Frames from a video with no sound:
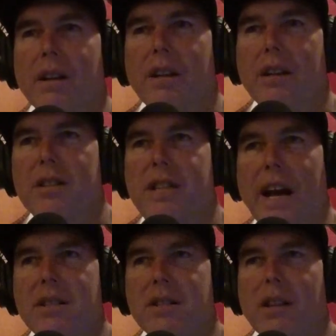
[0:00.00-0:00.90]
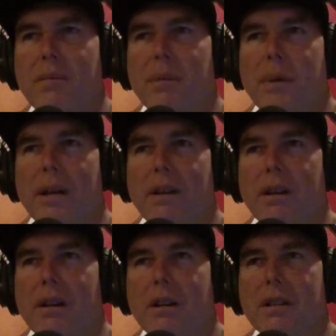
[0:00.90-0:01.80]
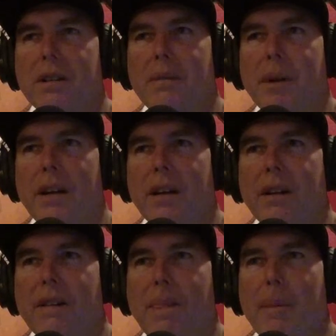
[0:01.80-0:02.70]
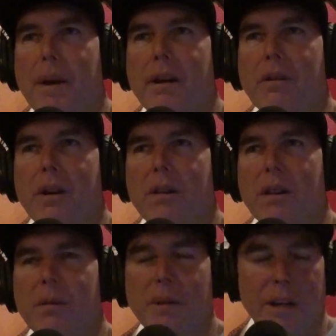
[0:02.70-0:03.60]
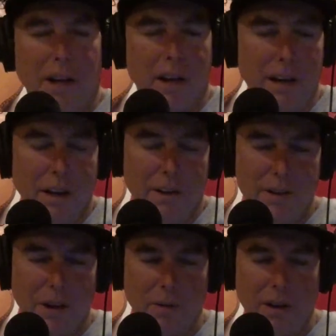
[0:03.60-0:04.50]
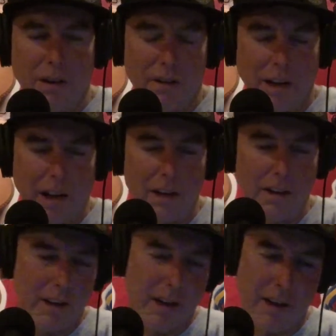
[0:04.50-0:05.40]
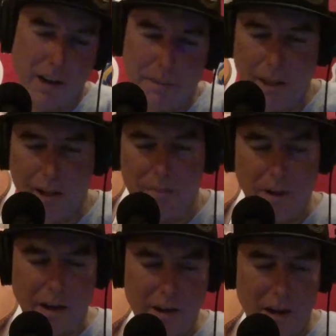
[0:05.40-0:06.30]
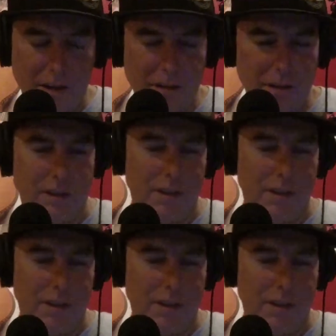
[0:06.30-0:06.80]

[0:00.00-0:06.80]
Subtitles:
His dad's a little bit bigger, so he might grow a little bit. Don't know. Can't comment on that. I'm not a doctor.